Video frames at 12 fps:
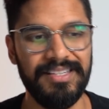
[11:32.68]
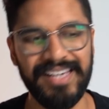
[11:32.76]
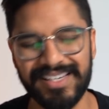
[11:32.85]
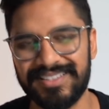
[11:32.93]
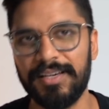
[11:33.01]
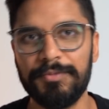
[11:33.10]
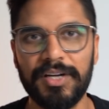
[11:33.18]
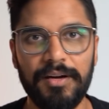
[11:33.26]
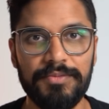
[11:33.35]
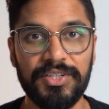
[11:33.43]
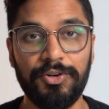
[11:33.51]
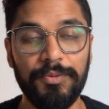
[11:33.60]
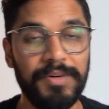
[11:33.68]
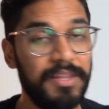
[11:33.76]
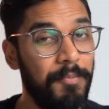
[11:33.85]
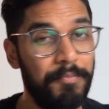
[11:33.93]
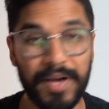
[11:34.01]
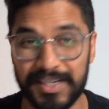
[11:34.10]
yes, sometimes it could be the
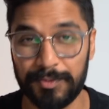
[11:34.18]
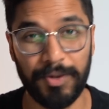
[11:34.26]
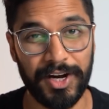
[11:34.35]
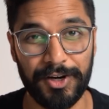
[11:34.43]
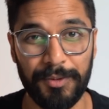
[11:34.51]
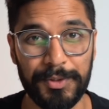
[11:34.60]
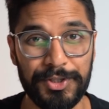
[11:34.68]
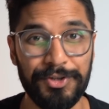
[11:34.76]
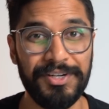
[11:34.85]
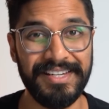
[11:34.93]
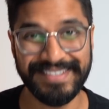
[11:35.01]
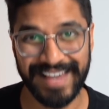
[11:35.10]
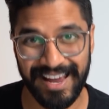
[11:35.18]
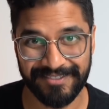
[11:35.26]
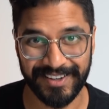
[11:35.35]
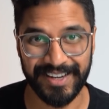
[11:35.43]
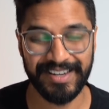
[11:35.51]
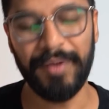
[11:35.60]
best buying opportunities ever,